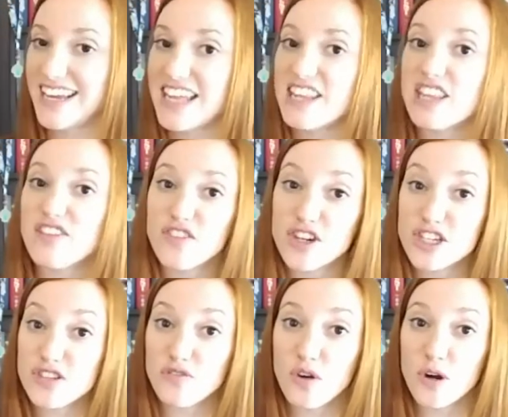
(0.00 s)
The
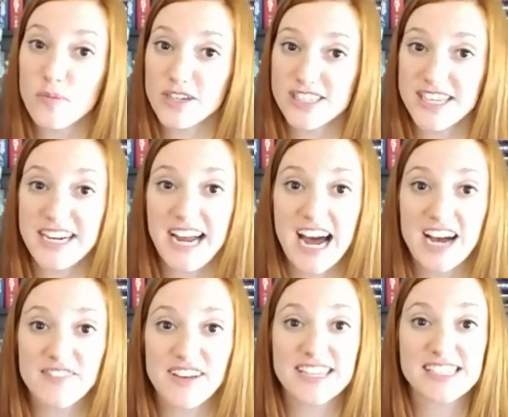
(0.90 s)
first 4 books that I
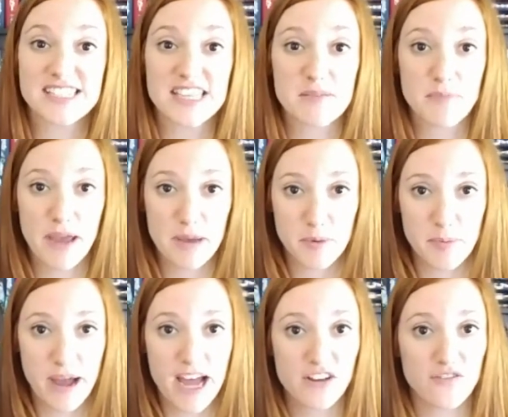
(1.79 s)
have is the
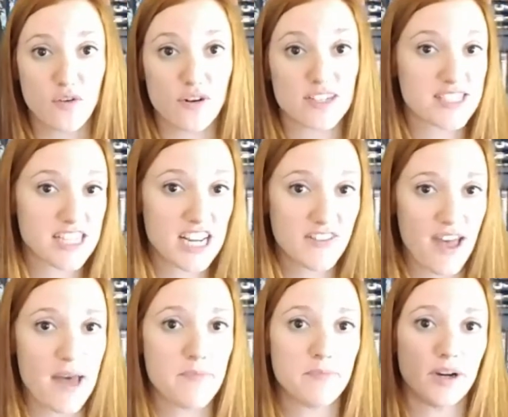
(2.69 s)
paperback for City of
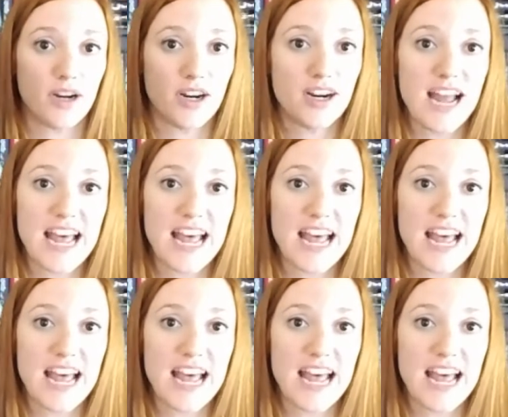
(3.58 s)
Ember,